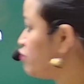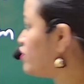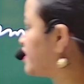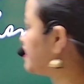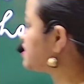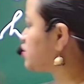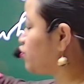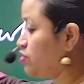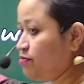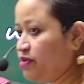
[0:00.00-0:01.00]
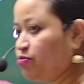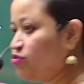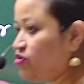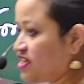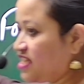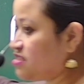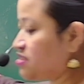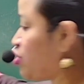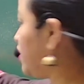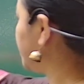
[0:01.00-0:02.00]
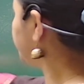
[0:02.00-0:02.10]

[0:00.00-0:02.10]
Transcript: work in school, people work in college,